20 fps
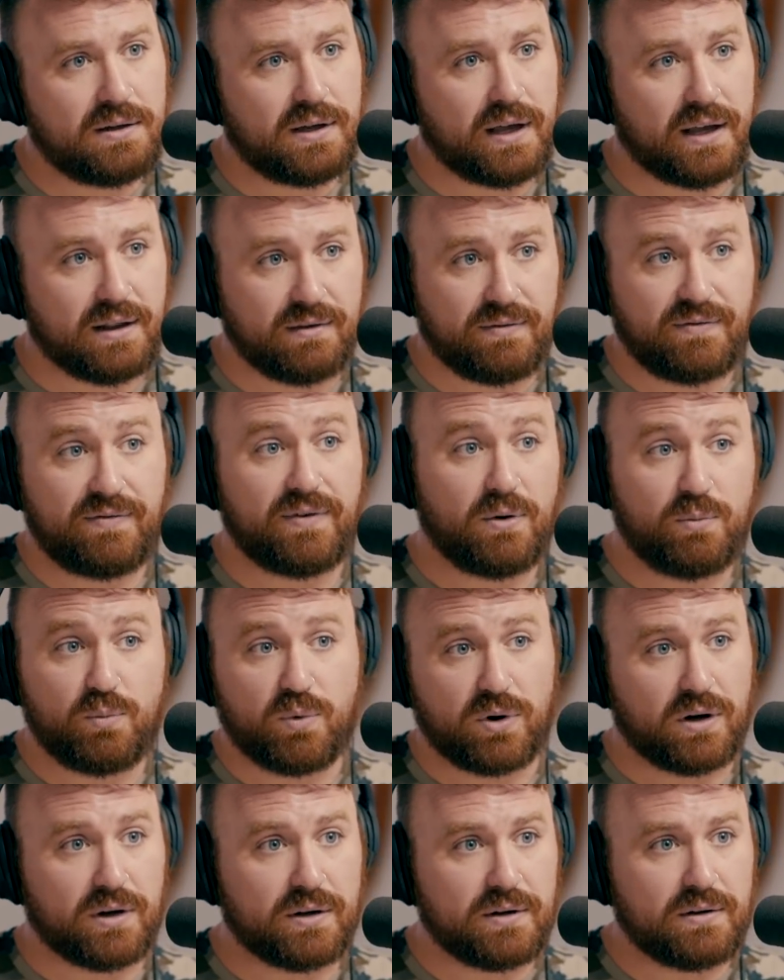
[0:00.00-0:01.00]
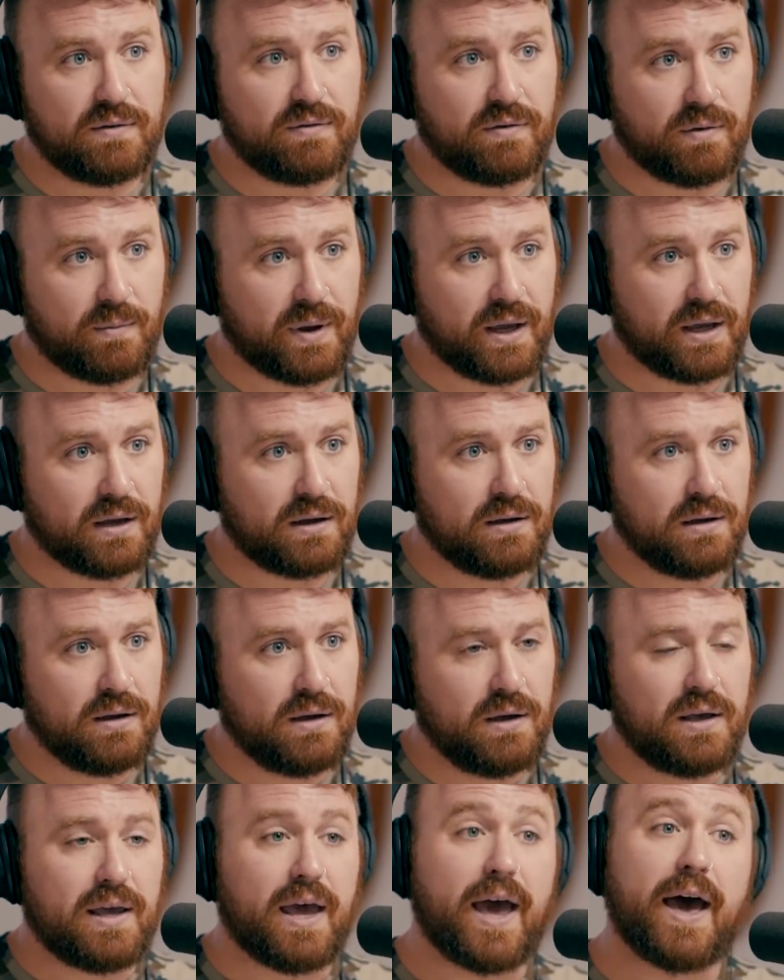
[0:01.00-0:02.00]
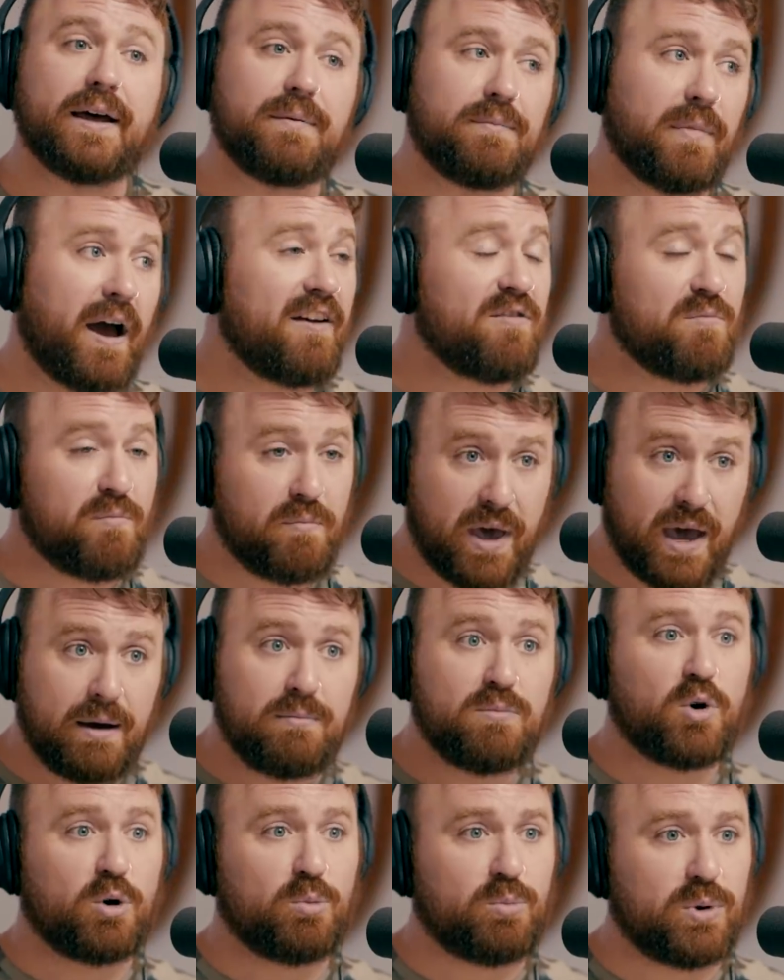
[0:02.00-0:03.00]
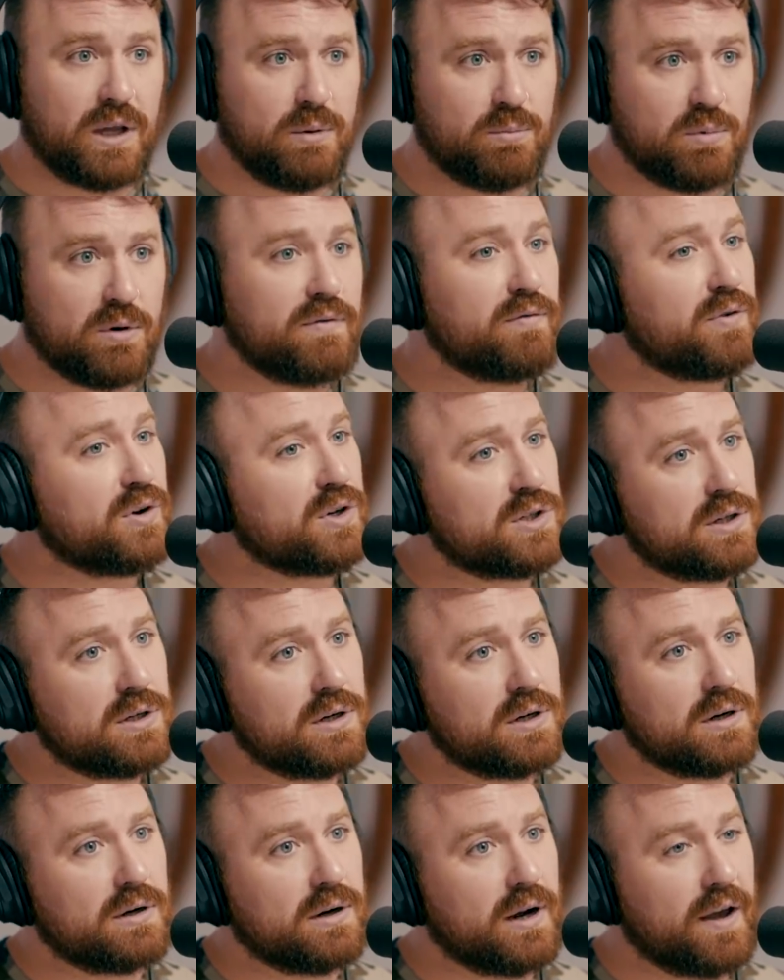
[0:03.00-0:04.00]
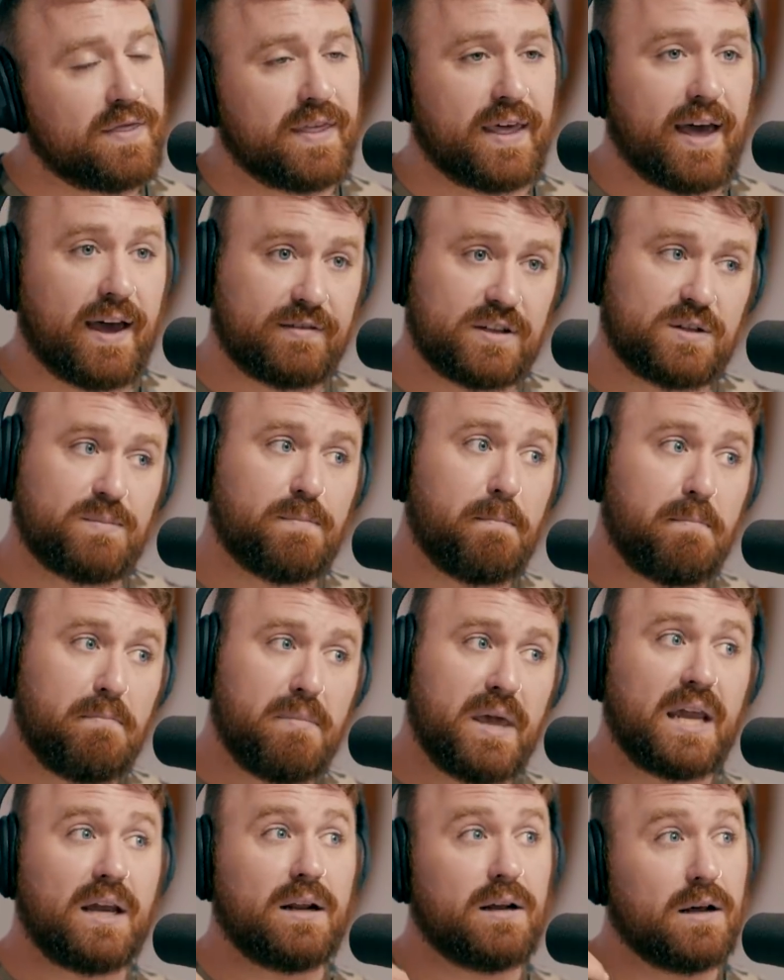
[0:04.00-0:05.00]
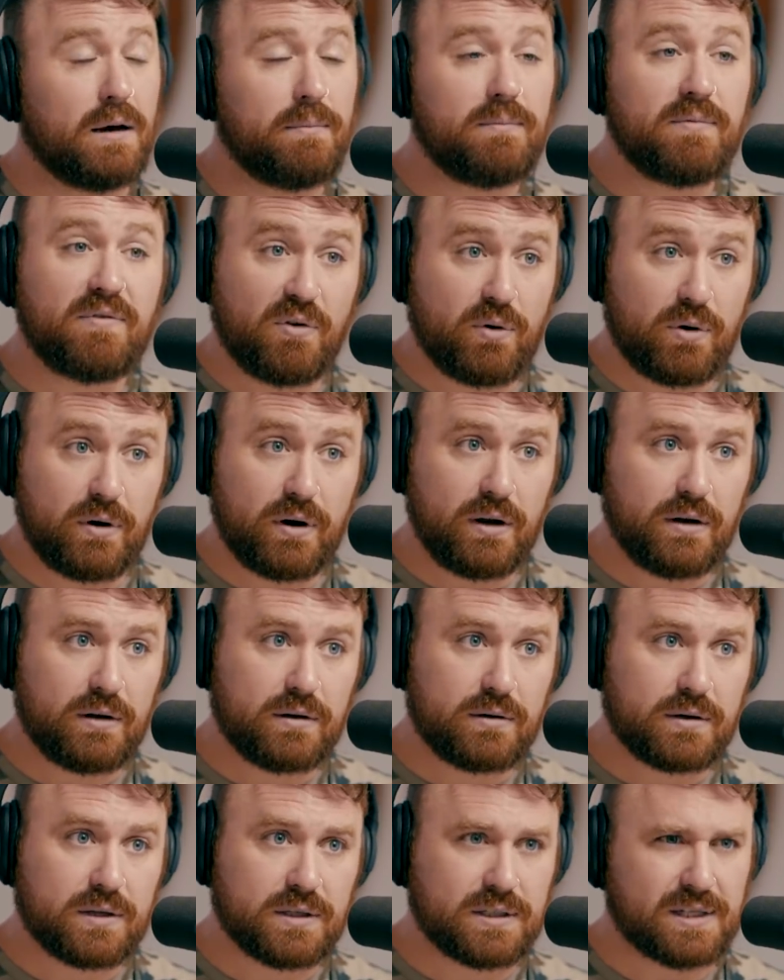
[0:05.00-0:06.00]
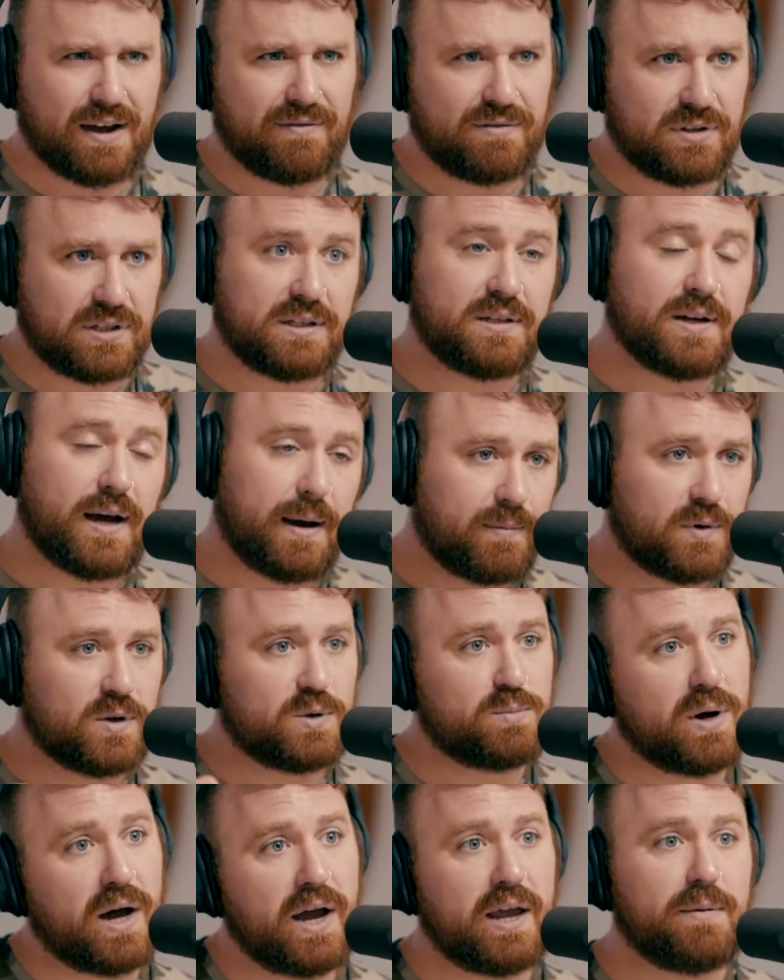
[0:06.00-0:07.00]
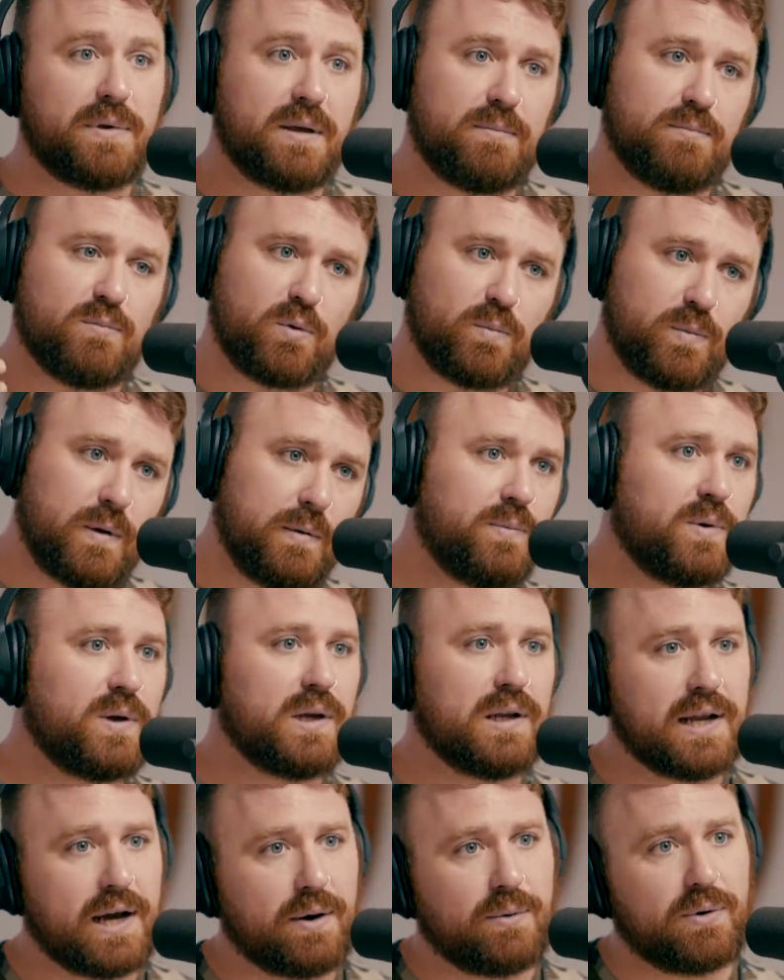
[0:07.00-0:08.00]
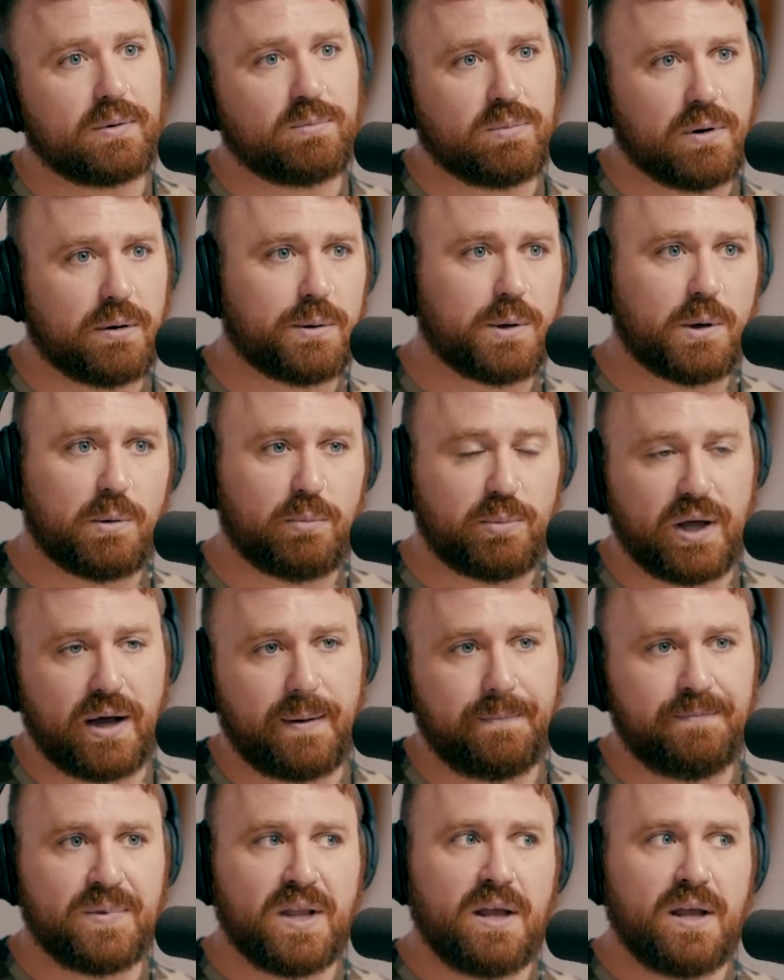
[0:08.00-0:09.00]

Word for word: in the film world for me and um, I've met more people for sure, and that's made up for it because obviously time goes by, you meet more people, you network, blah blah blah.